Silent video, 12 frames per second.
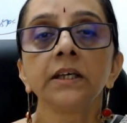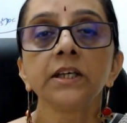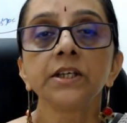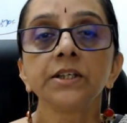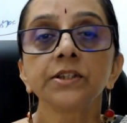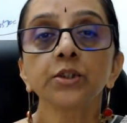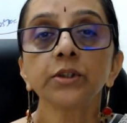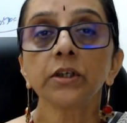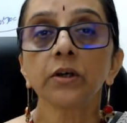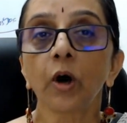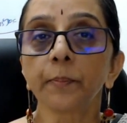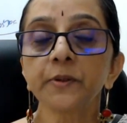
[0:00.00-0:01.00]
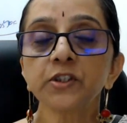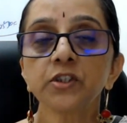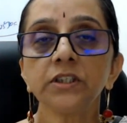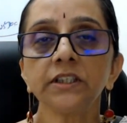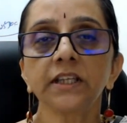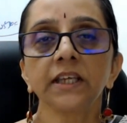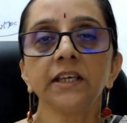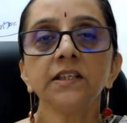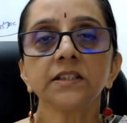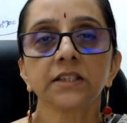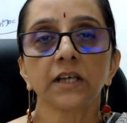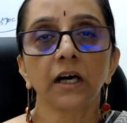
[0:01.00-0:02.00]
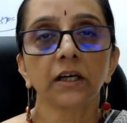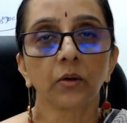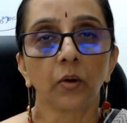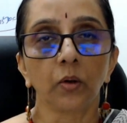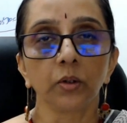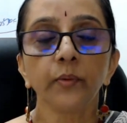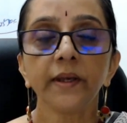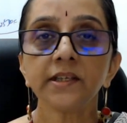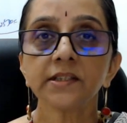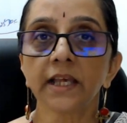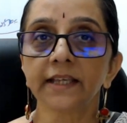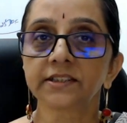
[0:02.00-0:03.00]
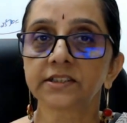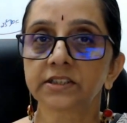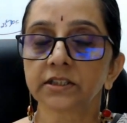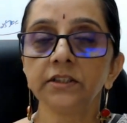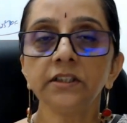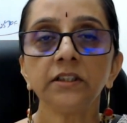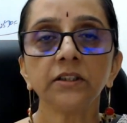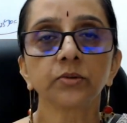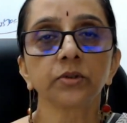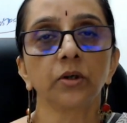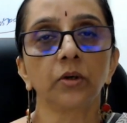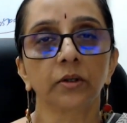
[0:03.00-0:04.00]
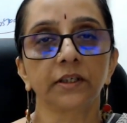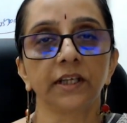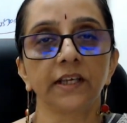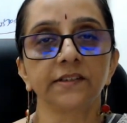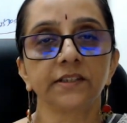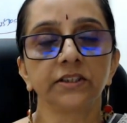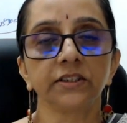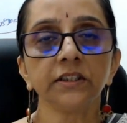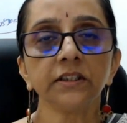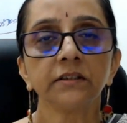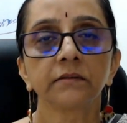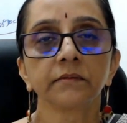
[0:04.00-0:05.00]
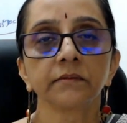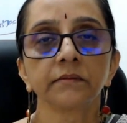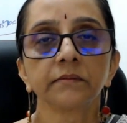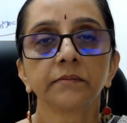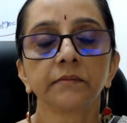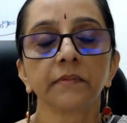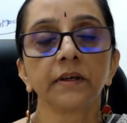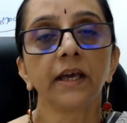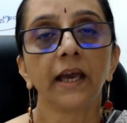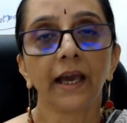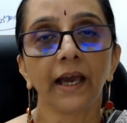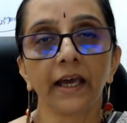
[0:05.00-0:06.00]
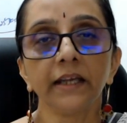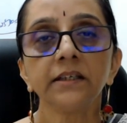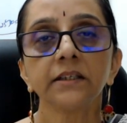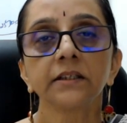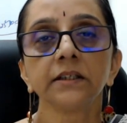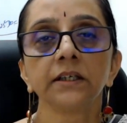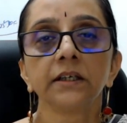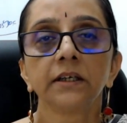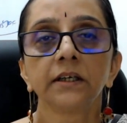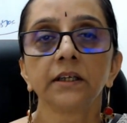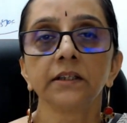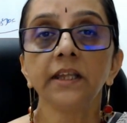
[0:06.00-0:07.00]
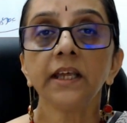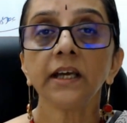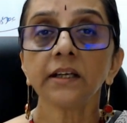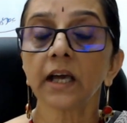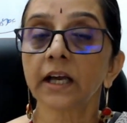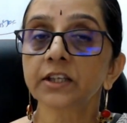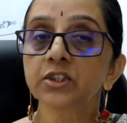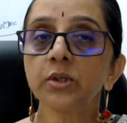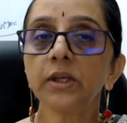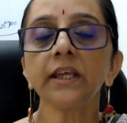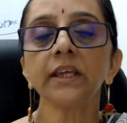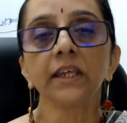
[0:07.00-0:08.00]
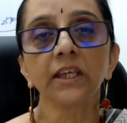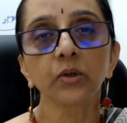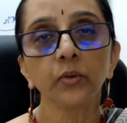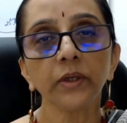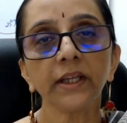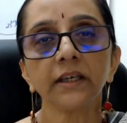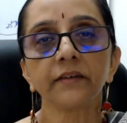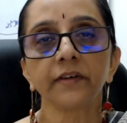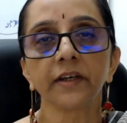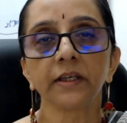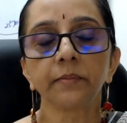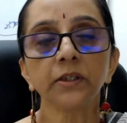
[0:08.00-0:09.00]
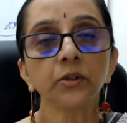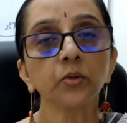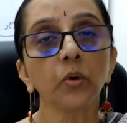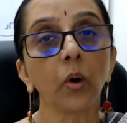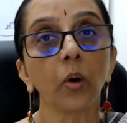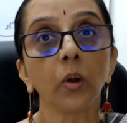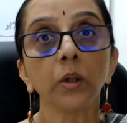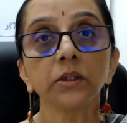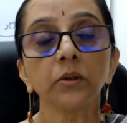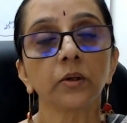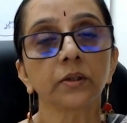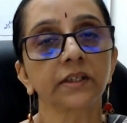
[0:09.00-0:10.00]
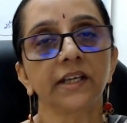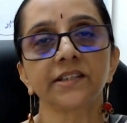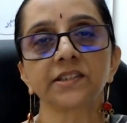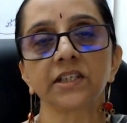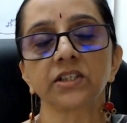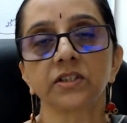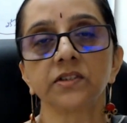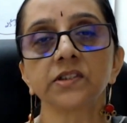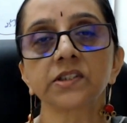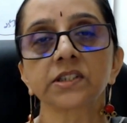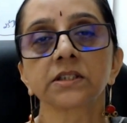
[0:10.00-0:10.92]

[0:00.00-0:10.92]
So the opportunities are always external to the organization and they are actually equally available to all the organizations